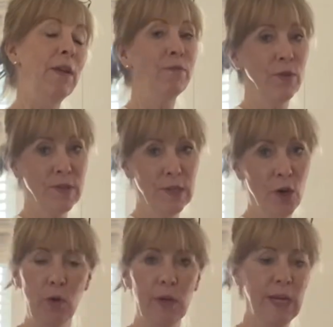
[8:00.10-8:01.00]
for
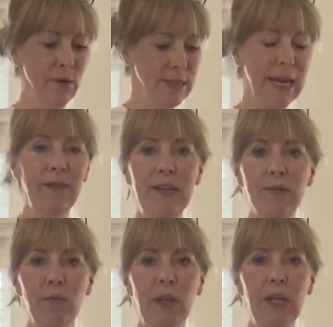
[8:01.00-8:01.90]
dessert, he always had these
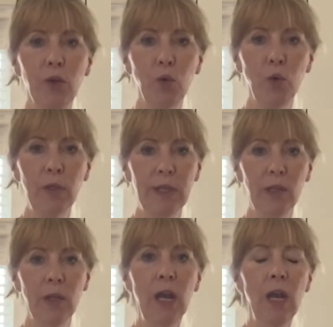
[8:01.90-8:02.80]
really cool
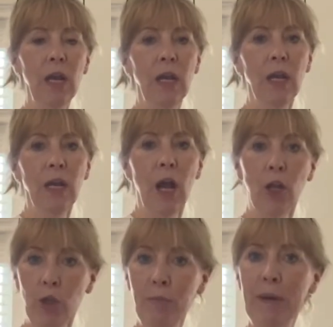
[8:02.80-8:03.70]
little
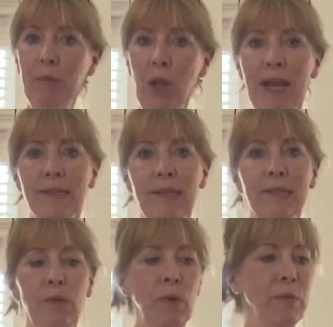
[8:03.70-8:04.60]
aluminum glasses,
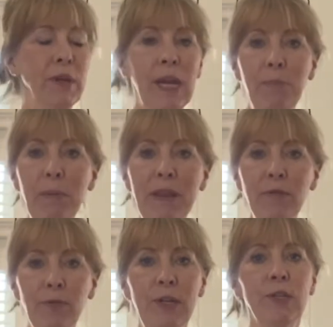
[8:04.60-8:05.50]
and we would keep them in the
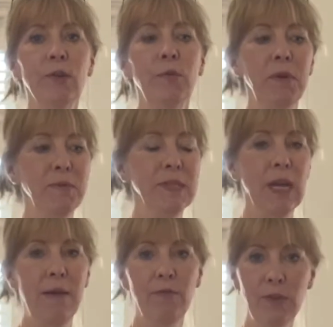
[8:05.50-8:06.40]
freezer, and when it was
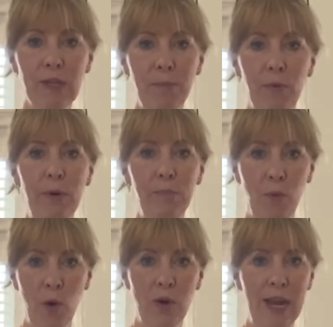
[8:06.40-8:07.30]
time for supper, we'd
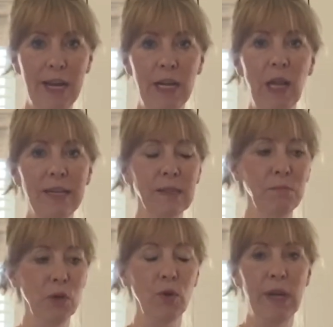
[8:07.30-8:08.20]
pour Daddy a glass of
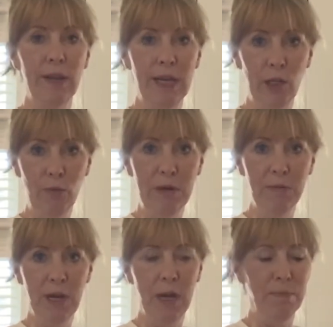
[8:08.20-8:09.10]
milk in the aluminum
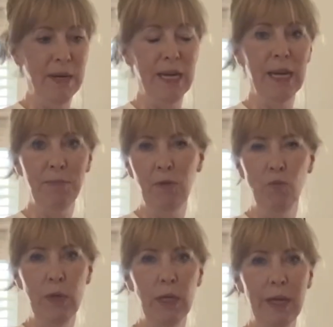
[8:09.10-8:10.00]
cup, and it kept it
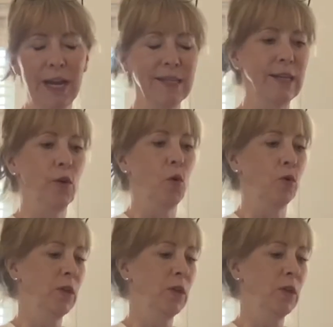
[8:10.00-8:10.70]
really icy cold.